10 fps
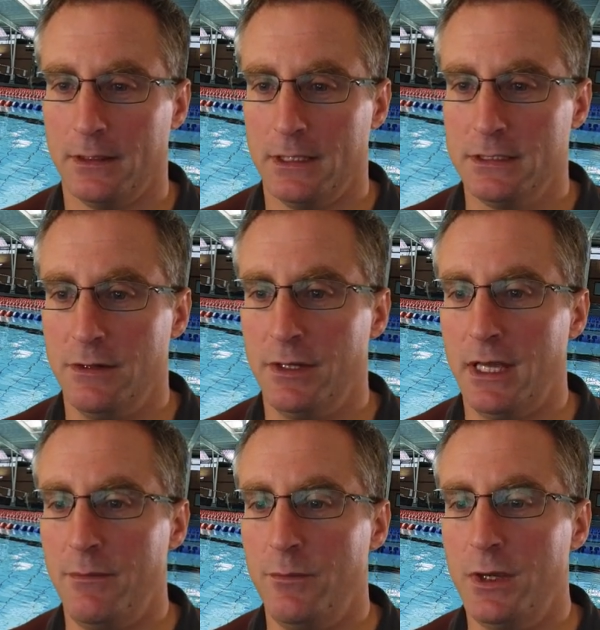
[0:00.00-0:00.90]
So
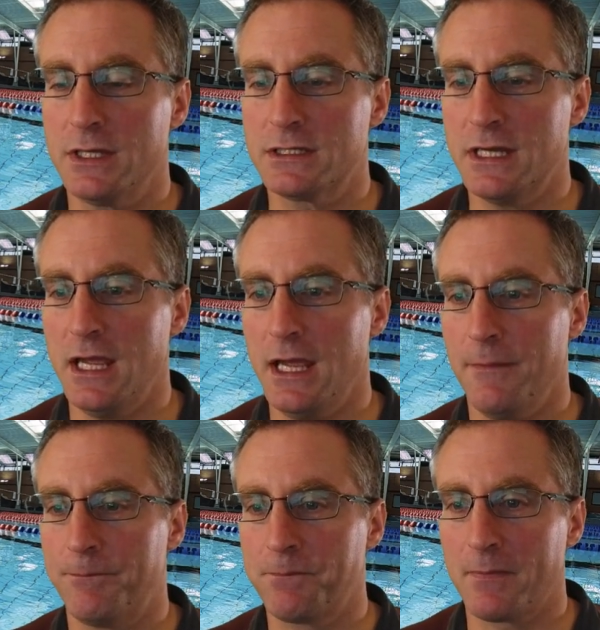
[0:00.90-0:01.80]
again, we can see
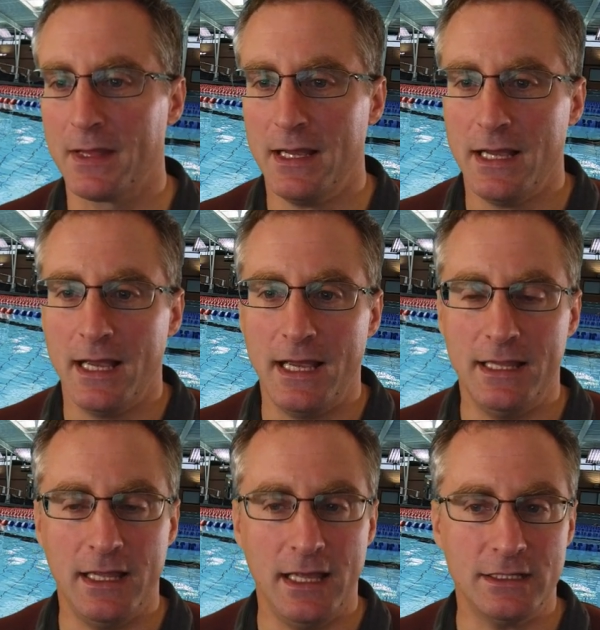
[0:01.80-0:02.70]

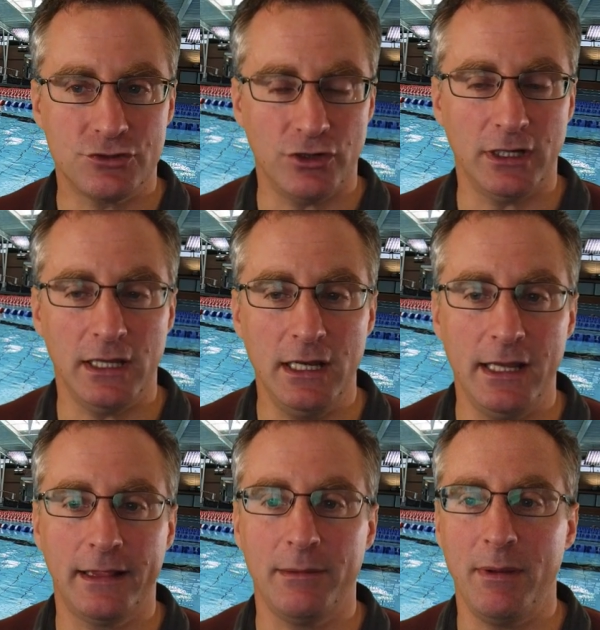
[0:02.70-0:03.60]
struggling a
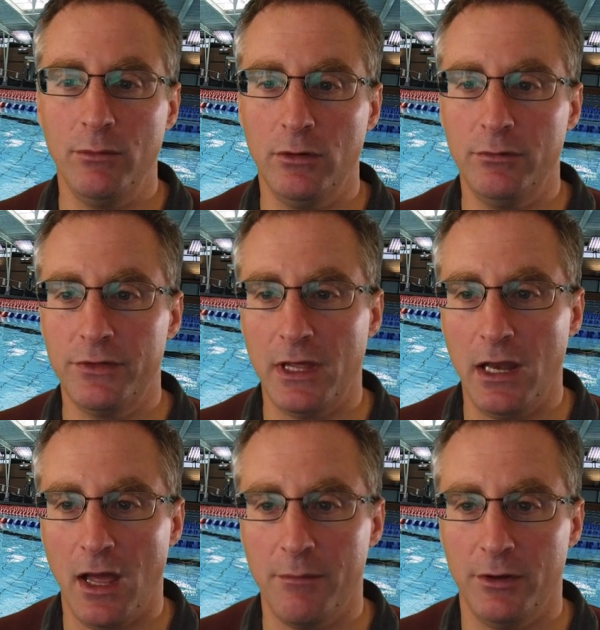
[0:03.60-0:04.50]
little bit more with the
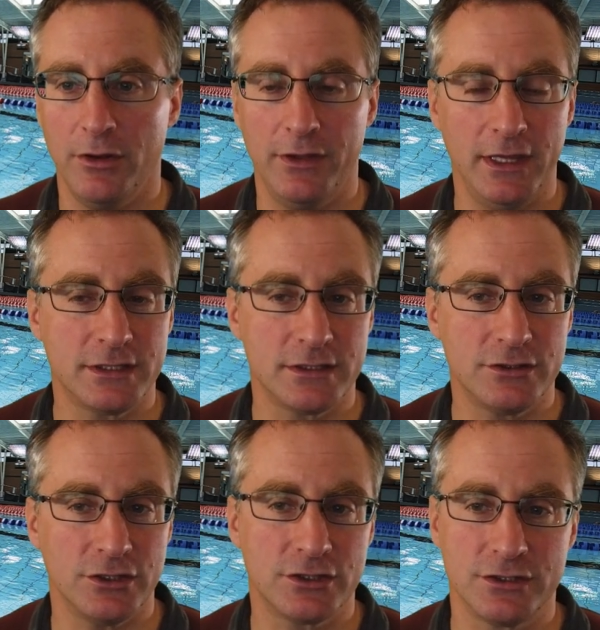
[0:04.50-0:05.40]
alignment on this,
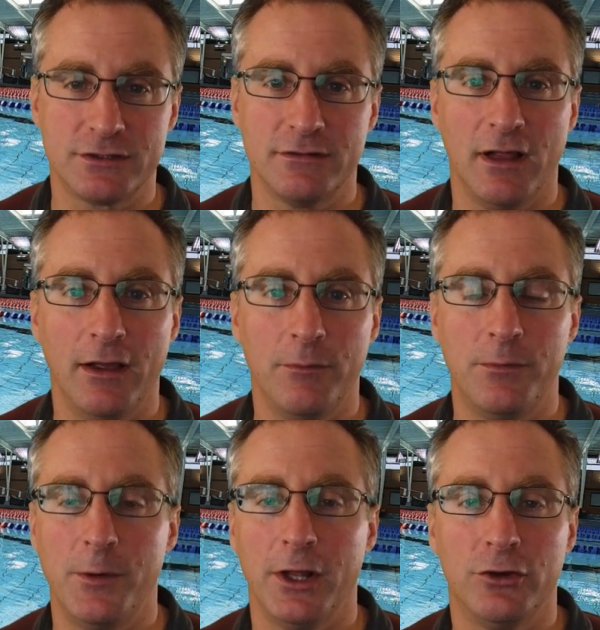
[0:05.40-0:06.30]
just because
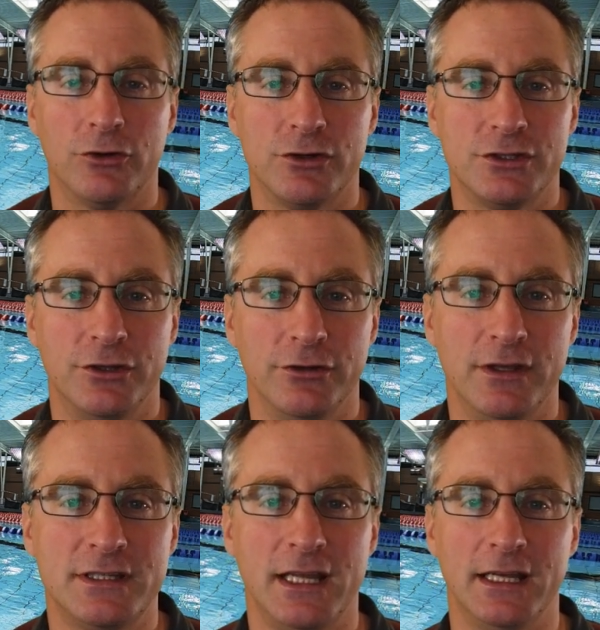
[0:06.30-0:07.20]
when I got Chris to do
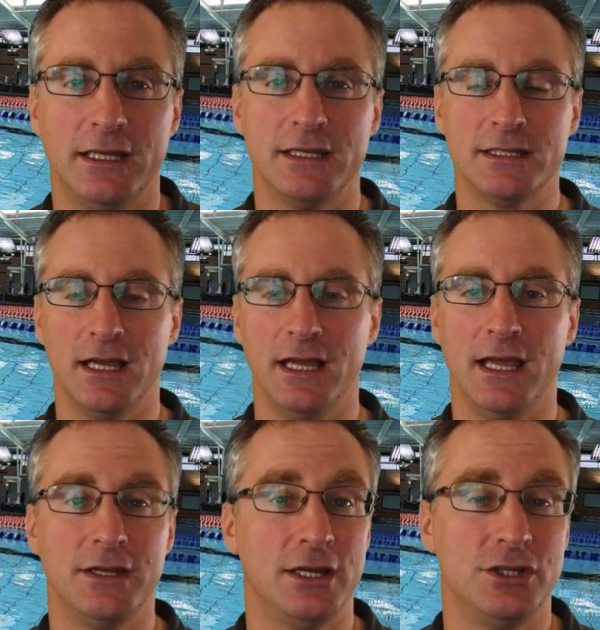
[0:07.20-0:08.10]
this, he hadn't
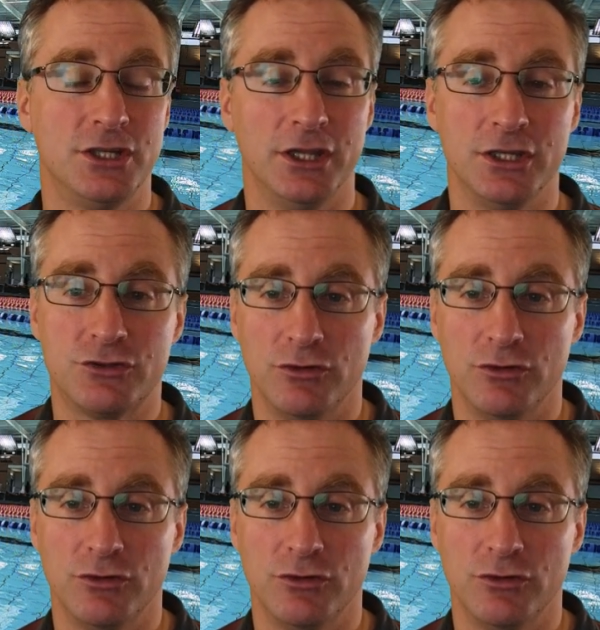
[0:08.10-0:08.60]
actually done this drill